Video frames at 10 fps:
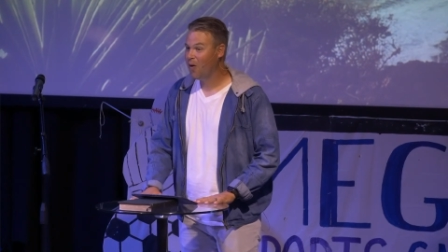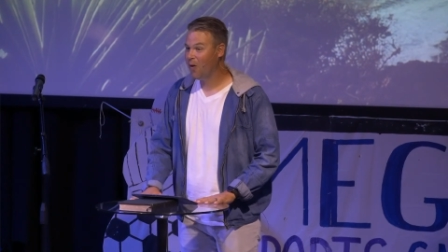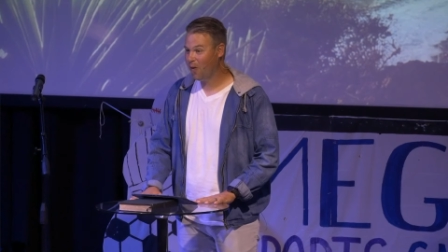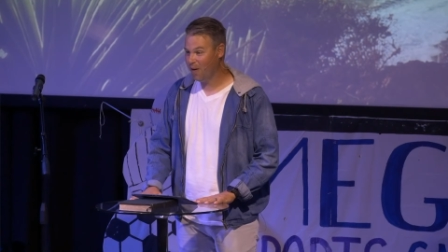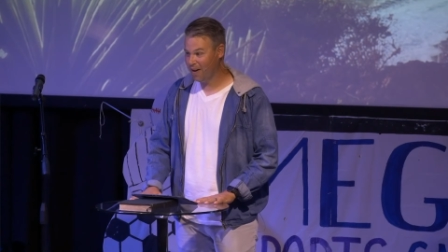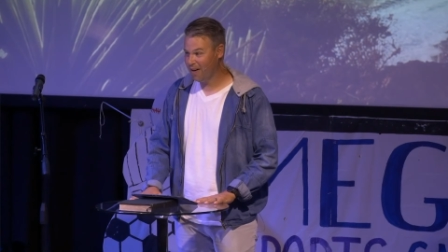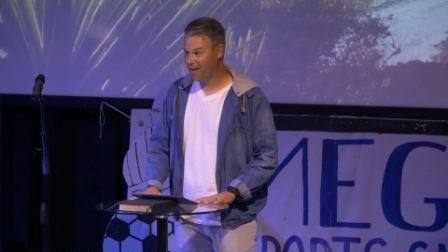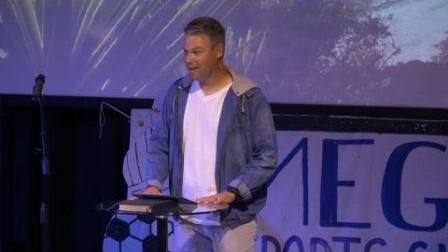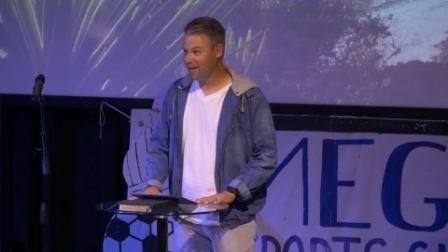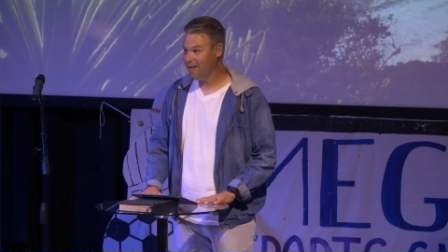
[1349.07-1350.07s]
Or
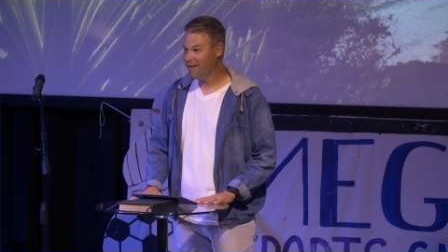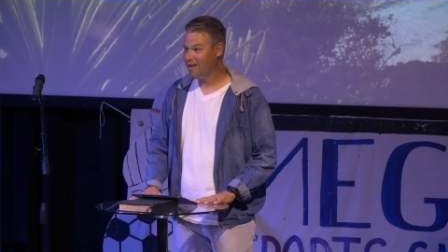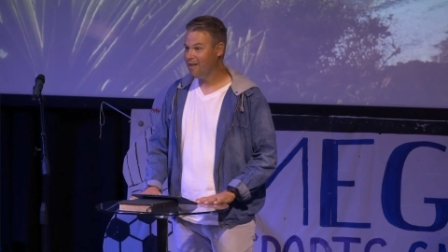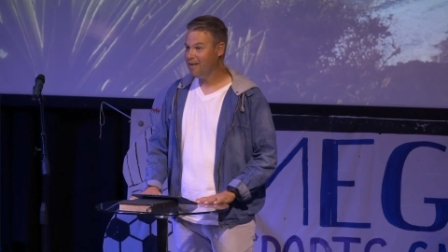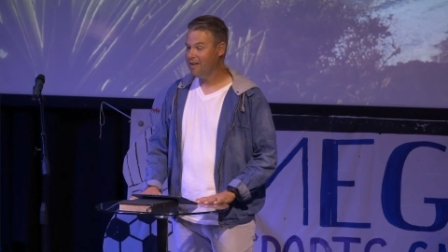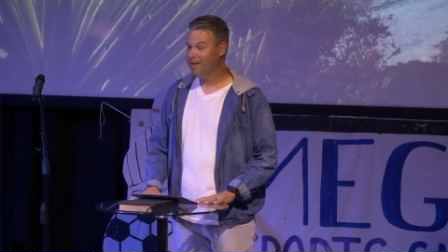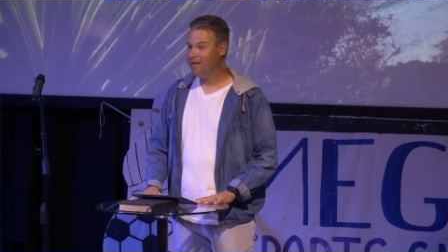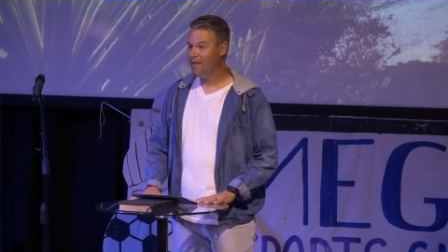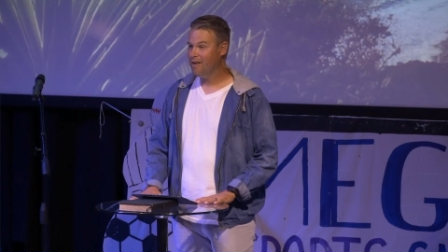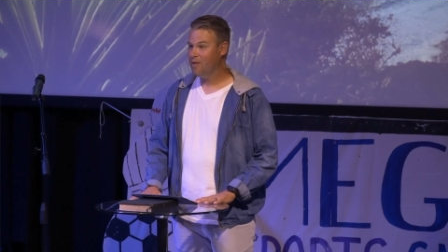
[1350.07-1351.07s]

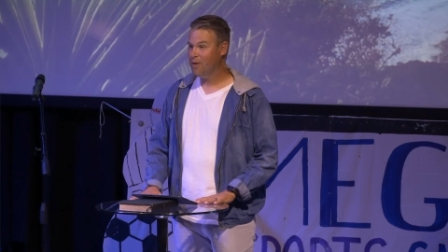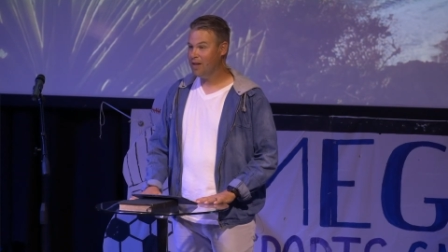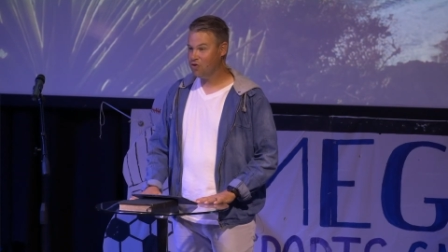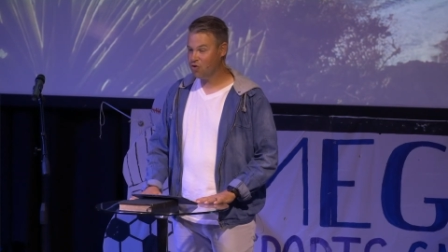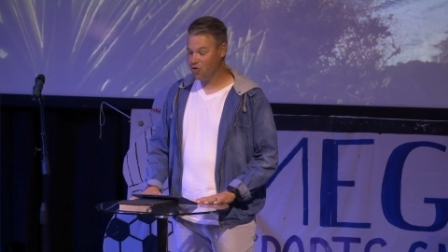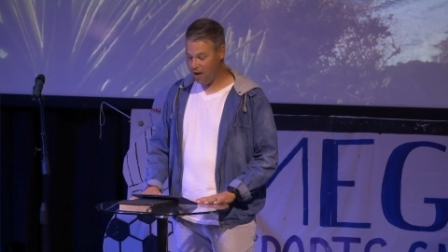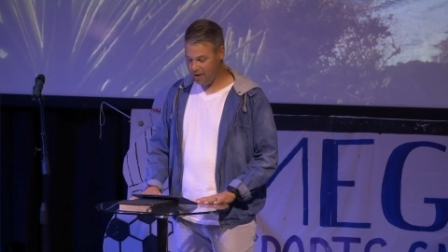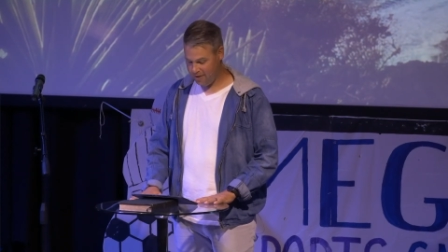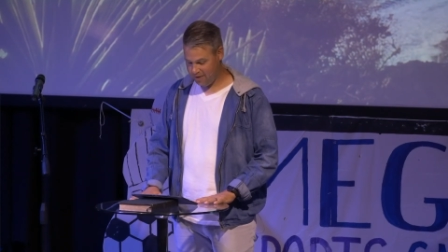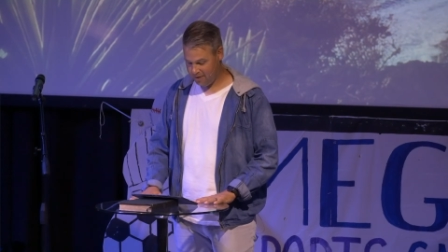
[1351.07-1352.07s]
we can
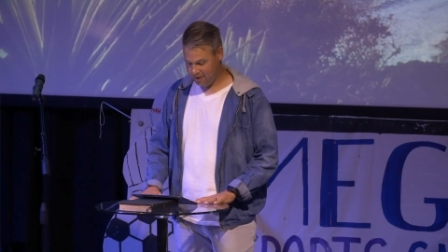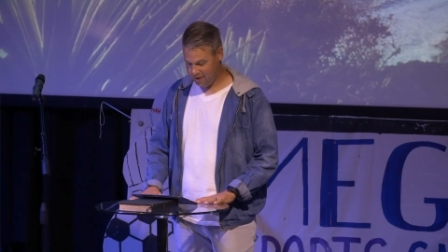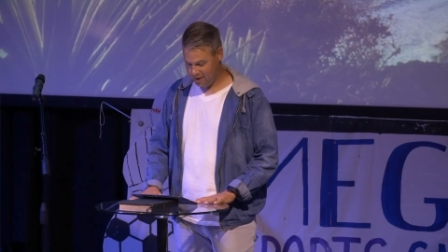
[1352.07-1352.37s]
trust